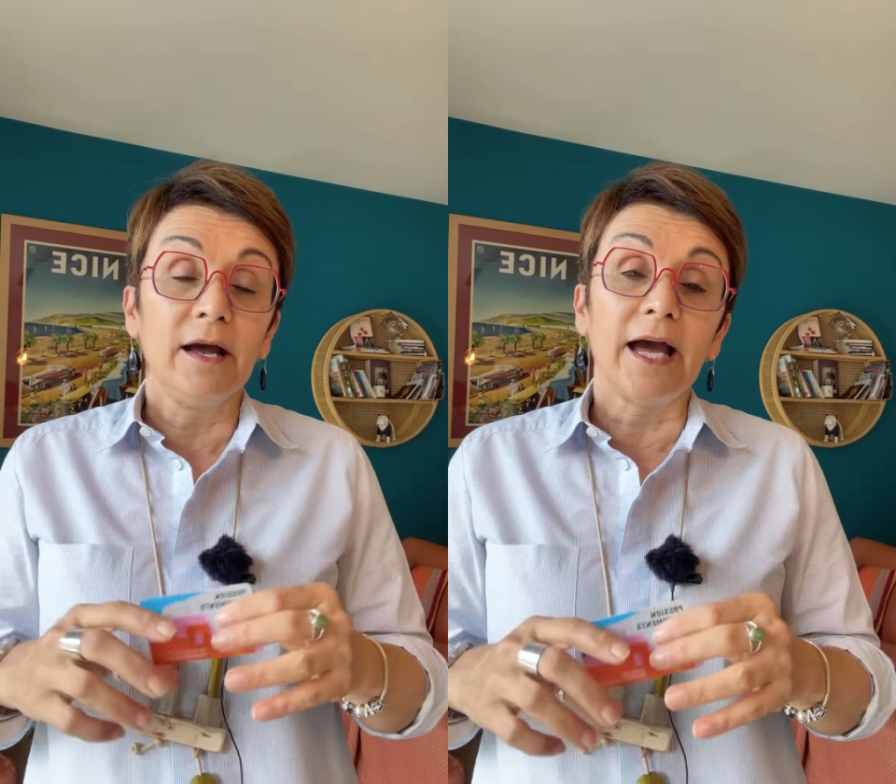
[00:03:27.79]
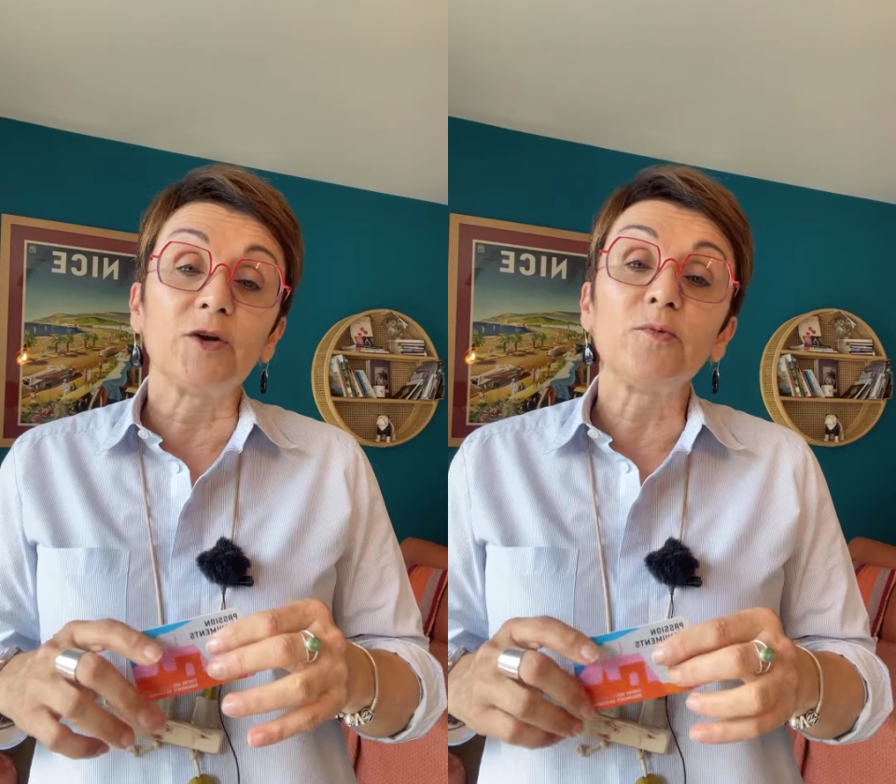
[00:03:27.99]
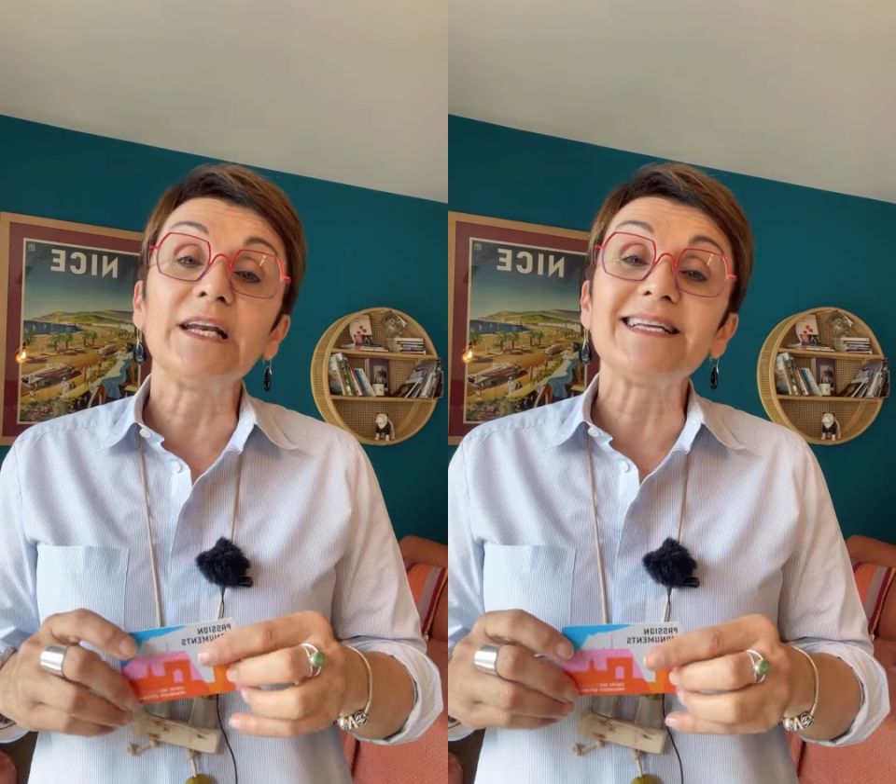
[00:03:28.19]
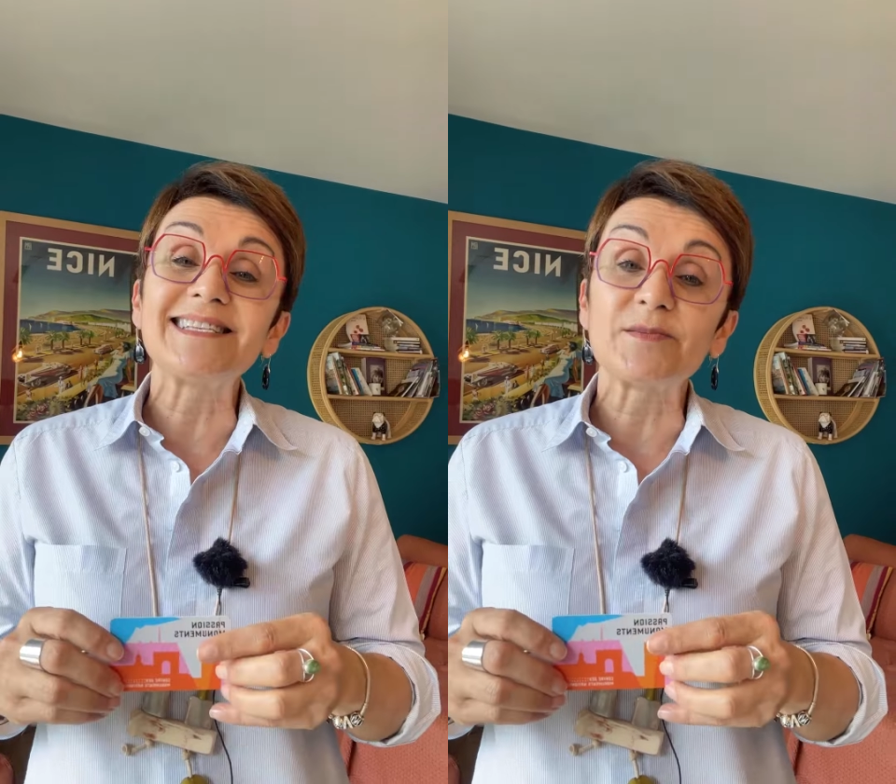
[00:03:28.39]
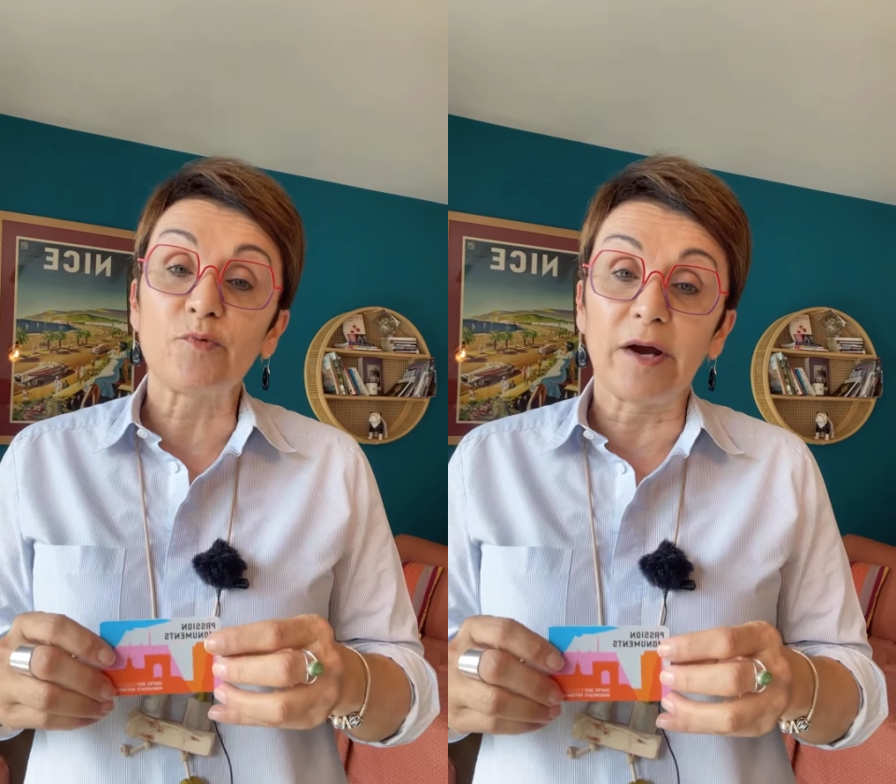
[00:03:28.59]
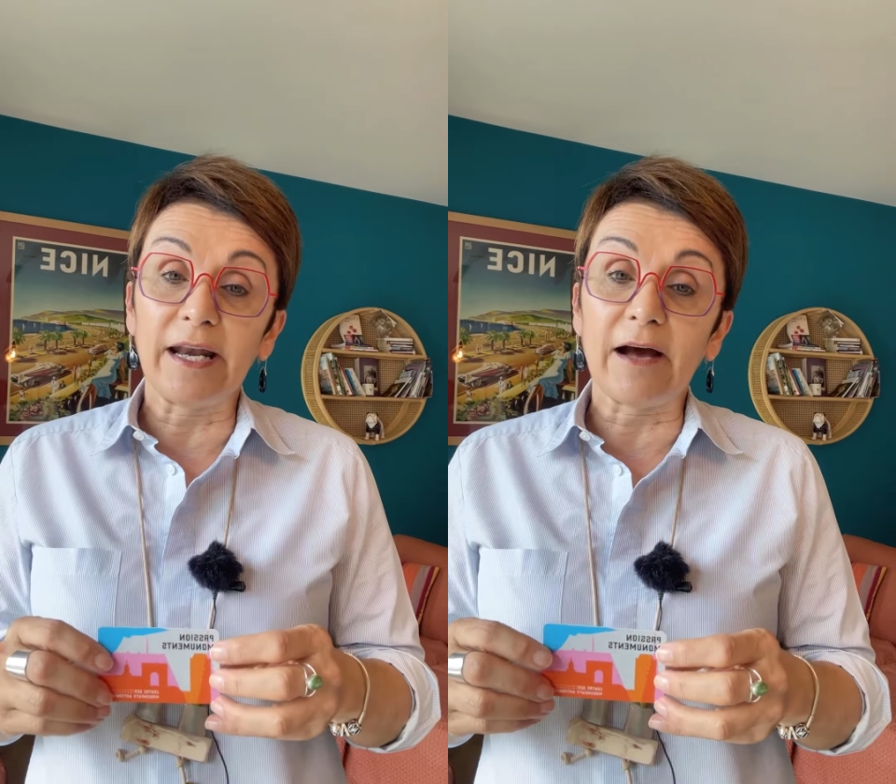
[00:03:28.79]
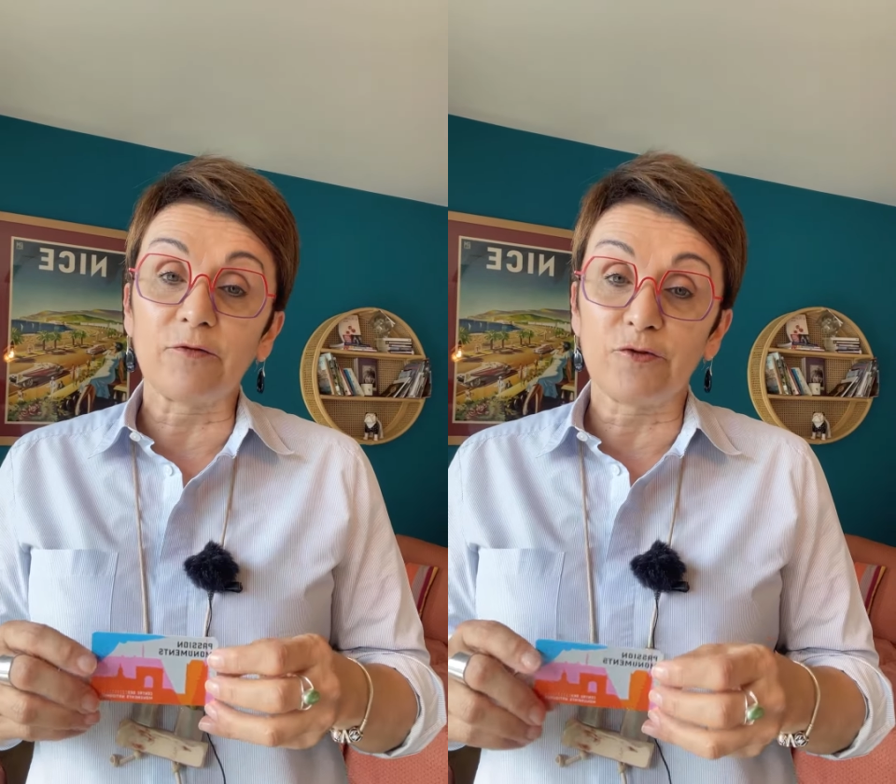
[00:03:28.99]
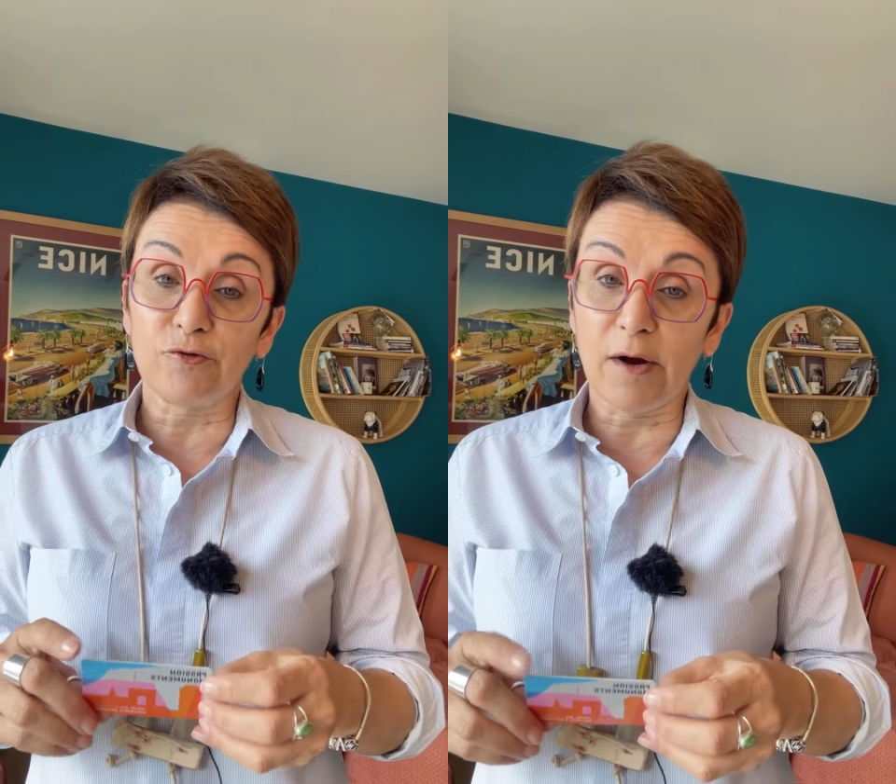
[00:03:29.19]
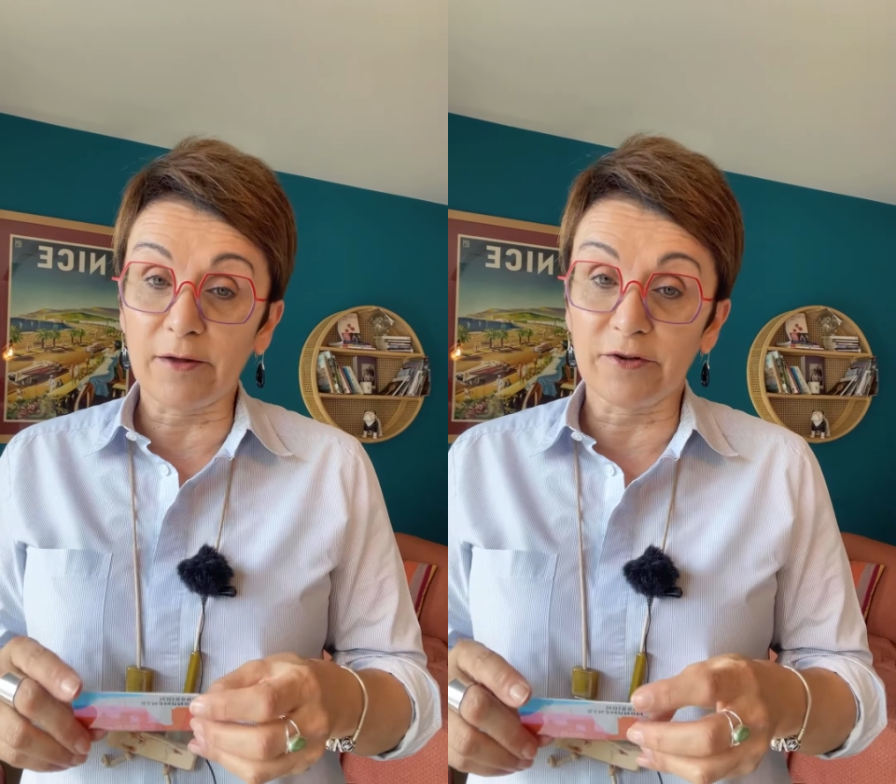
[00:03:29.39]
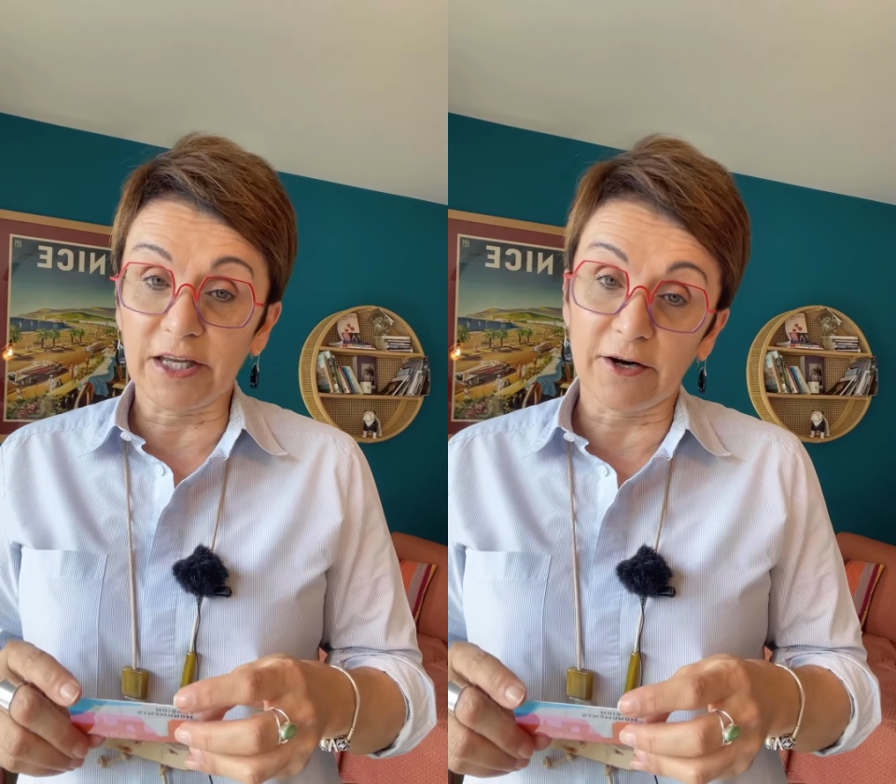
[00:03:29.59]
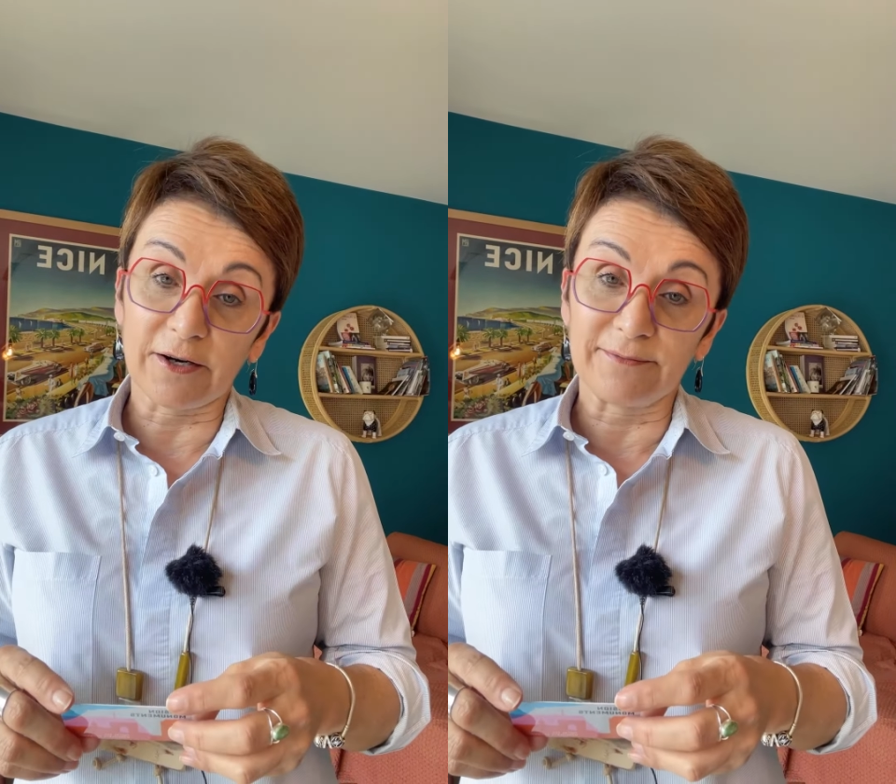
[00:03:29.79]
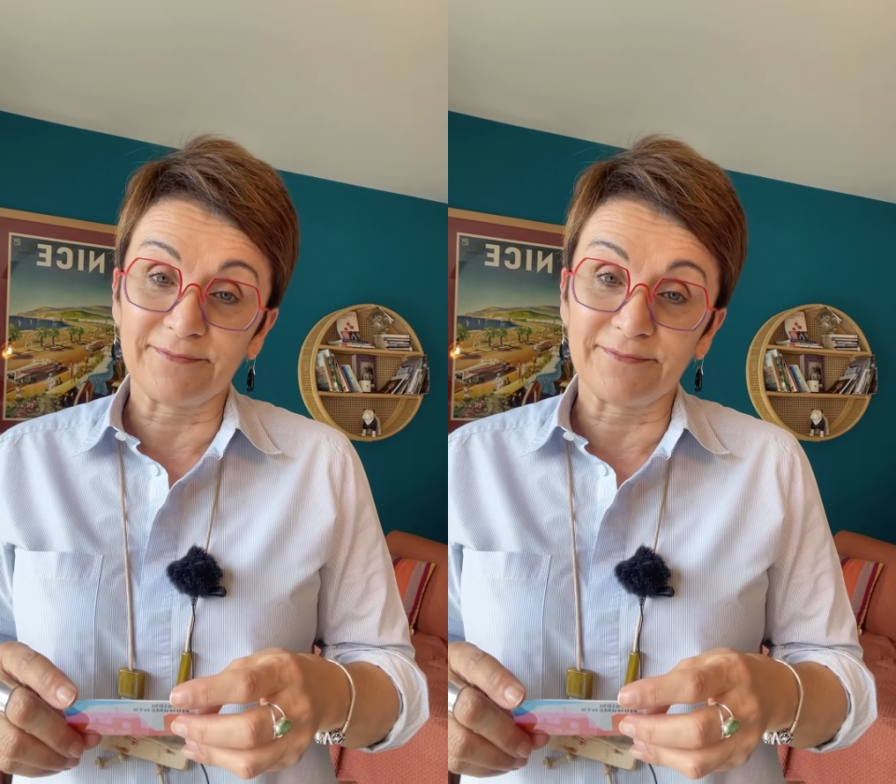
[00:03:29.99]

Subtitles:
and really spread out throughout the year.